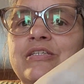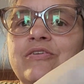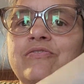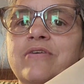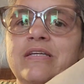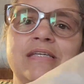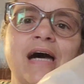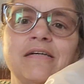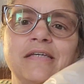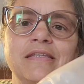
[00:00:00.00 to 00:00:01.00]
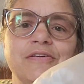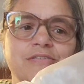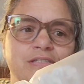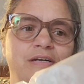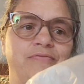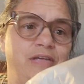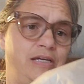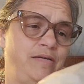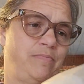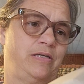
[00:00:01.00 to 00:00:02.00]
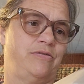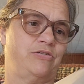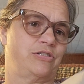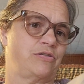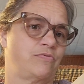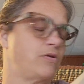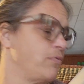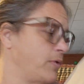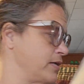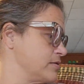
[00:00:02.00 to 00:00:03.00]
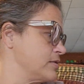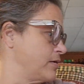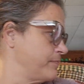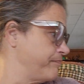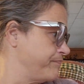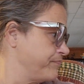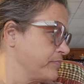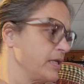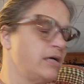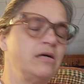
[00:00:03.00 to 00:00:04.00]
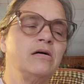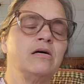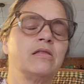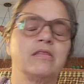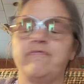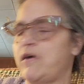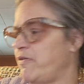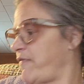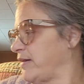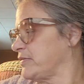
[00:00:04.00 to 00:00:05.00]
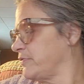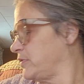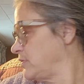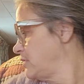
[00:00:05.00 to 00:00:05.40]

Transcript: so you can tell that there's stuff in it, but you just don't know what. So, the Fall Festival.